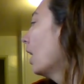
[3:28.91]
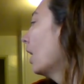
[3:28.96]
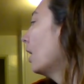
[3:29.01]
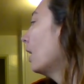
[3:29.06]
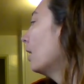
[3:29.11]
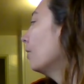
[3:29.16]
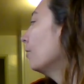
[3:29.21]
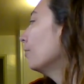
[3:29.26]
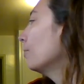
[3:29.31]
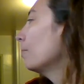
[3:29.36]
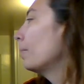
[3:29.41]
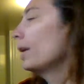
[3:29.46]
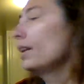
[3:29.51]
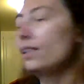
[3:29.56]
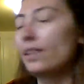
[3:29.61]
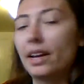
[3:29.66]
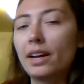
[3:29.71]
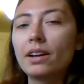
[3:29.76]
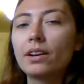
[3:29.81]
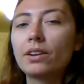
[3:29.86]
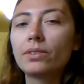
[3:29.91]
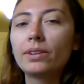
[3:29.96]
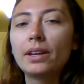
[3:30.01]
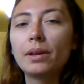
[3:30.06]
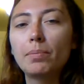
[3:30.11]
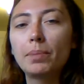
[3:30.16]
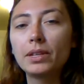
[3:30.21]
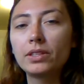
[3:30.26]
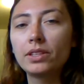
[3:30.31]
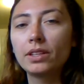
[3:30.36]
But now
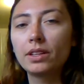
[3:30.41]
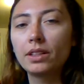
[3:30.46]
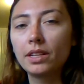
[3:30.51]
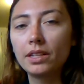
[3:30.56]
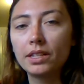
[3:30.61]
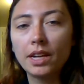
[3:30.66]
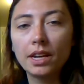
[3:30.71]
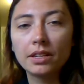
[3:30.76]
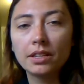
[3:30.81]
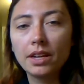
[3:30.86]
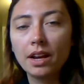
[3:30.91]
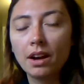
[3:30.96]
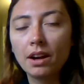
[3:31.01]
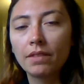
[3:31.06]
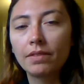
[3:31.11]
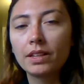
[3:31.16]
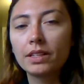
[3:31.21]
it basically takes care